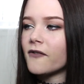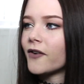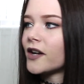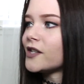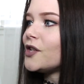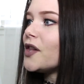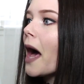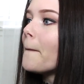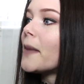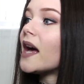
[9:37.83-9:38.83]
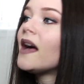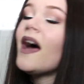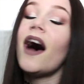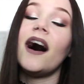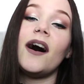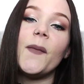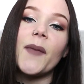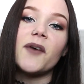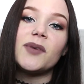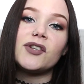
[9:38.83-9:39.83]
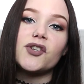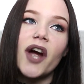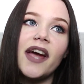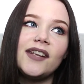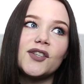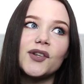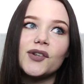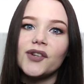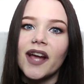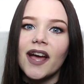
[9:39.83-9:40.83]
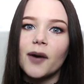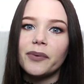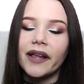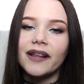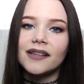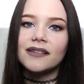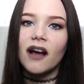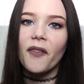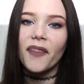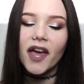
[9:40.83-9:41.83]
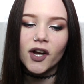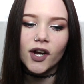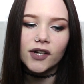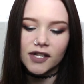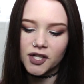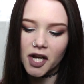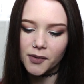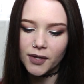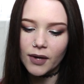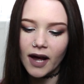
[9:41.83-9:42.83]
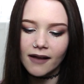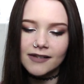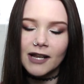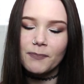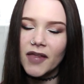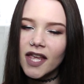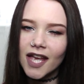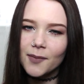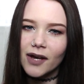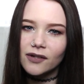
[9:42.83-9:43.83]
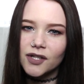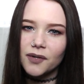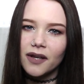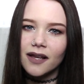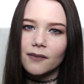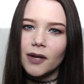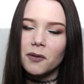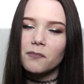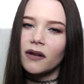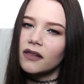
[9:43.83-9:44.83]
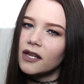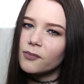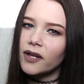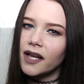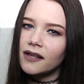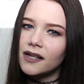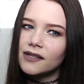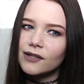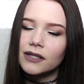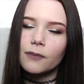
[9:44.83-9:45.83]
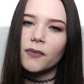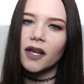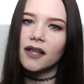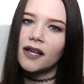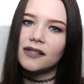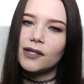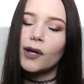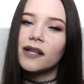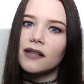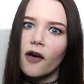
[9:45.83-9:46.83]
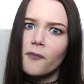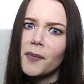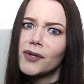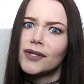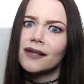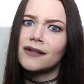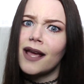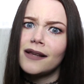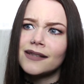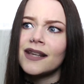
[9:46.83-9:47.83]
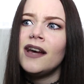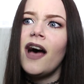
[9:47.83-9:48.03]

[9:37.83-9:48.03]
I forgot to do that, but I've been trying to create a playlist on there to share with you guys, and I'm thinking about doing maybe monthly playlists or something like that, since you guys love my music taste,